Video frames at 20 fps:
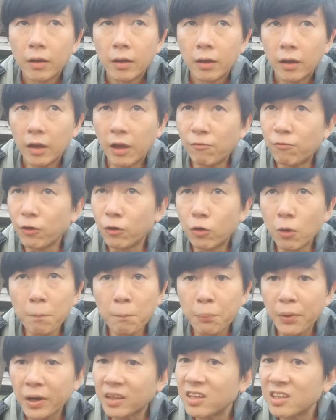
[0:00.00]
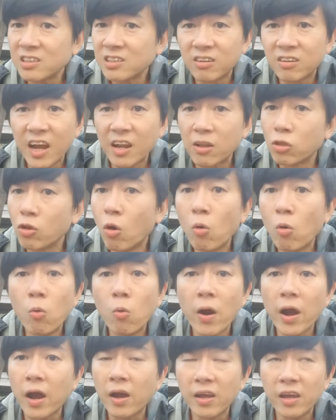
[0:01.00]
if you don't practice, you get
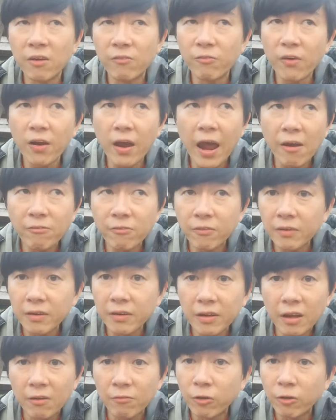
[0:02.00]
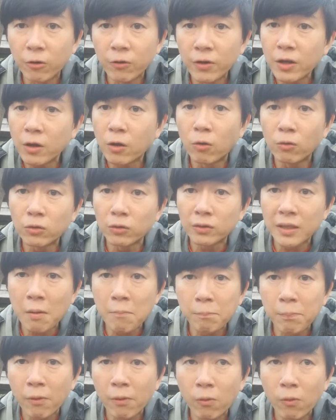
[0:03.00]
nowhere. If you only go to
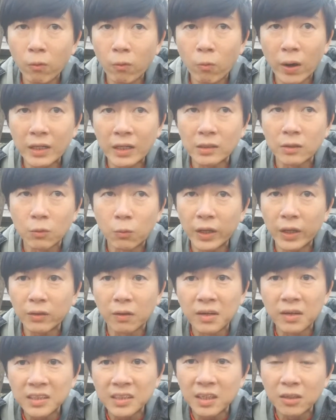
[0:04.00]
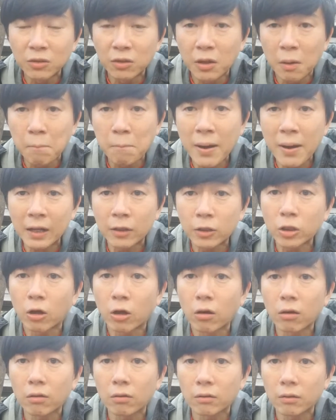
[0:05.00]
temple once a week to listen to the monk
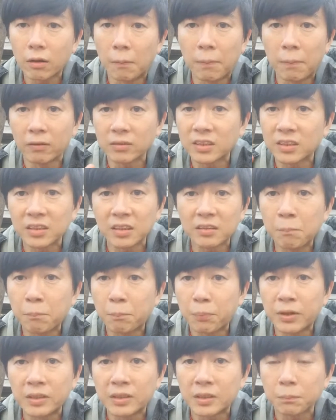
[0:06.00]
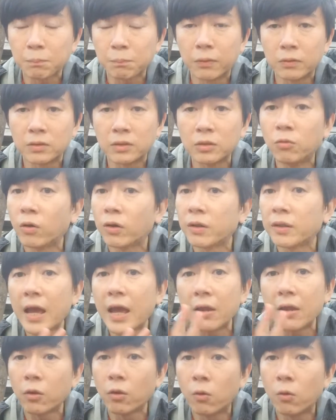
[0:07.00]
talk about certain principles, you will
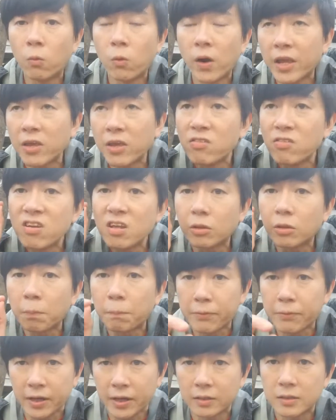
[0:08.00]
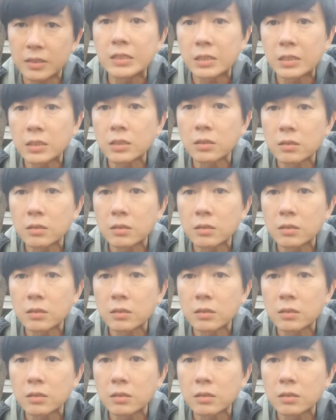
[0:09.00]
get nowhere. You need to practice.